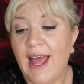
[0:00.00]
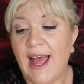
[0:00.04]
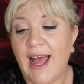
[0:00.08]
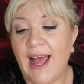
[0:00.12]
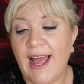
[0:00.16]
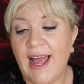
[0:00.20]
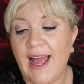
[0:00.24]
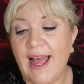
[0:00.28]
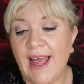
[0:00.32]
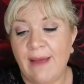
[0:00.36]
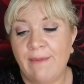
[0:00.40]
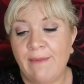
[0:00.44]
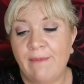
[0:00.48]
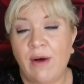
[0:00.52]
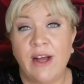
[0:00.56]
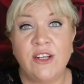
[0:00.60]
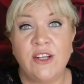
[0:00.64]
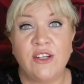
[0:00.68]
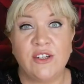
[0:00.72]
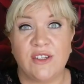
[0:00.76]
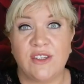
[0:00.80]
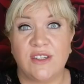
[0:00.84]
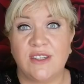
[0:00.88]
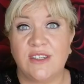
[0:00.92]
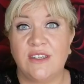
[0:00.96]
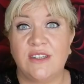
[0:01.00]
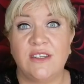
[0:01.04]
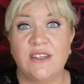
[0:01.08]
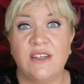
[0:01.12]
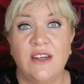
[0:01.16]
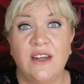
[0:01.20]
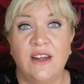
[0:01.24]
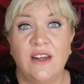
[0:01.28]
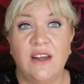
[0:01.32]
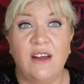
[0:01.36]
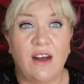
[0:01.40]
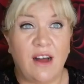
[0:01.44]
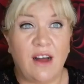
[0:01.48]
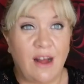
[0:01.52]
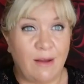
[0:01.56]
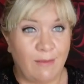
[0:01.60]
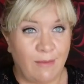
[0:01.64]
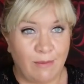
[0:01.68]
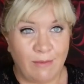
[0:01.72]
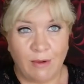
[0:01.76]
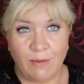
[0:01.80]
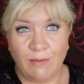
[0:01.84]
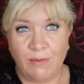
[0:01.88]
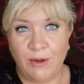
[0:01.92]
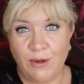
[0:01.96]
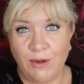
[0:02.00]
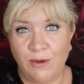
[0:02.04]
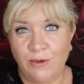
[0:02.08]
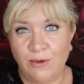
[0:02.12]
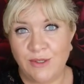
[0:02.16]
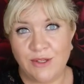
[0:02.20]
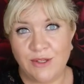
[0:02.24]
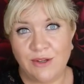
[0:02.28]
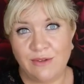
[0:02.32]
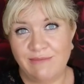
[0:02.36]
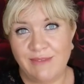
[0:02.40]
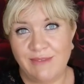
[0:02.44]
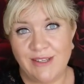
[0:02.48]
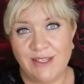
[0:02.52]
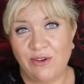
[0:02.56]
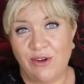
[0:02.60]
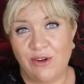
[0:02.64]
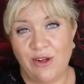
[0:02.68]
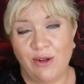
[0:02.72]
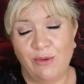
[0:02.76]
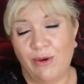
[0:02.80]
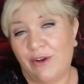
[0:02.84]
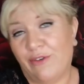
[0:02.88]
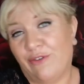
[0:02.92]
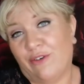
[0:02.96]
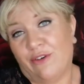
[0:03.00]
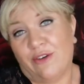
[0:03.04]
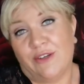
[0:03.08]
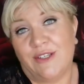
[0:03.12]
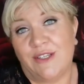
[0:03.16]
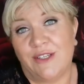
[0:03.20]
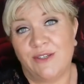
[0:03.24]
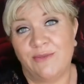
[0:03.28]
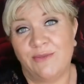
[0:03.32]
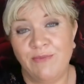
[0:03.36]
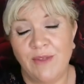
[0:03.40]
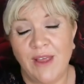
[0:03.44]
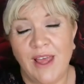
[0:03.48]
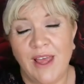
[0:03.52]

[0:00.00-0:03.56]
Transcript: I'm a mum who's this oil worked for us.